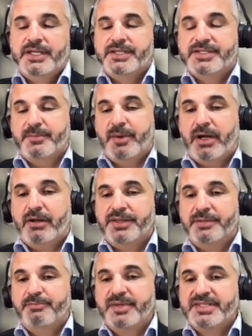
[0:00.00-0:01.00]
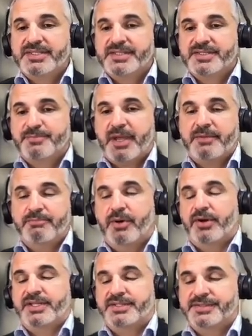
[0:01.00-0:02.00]
is about the business pain
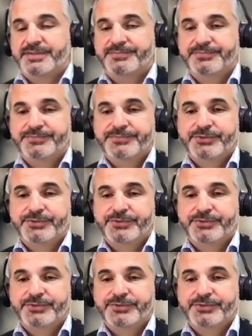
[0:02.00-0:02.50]
points.